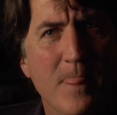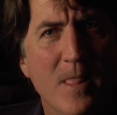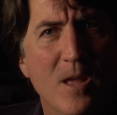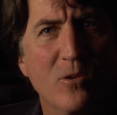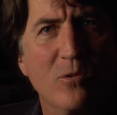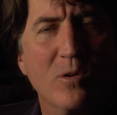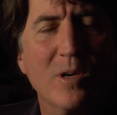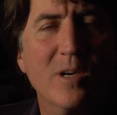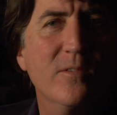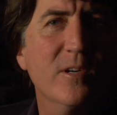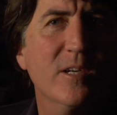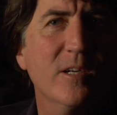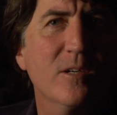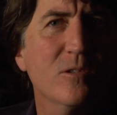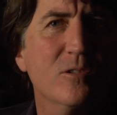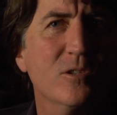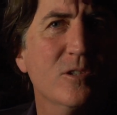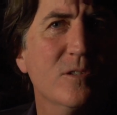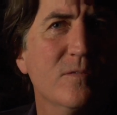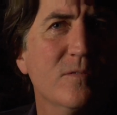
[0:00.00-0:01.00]
Do I have a
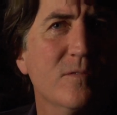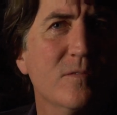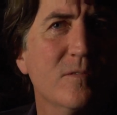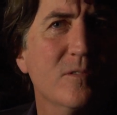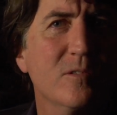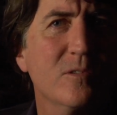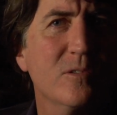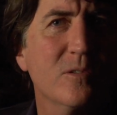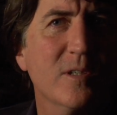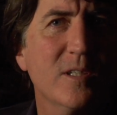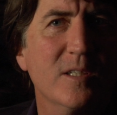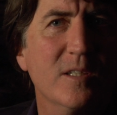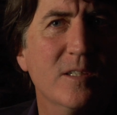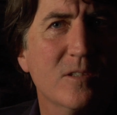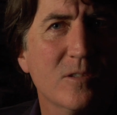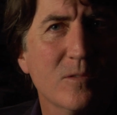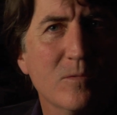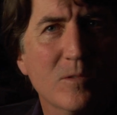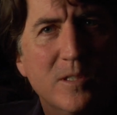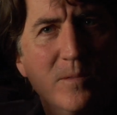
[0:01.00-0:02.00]
handkerchief? Do I
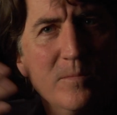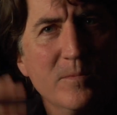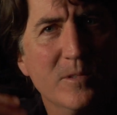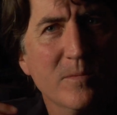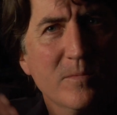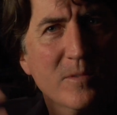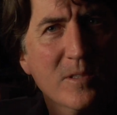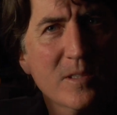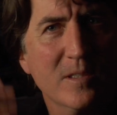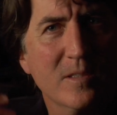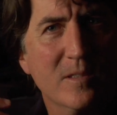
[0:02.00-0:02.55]
need to wipe something?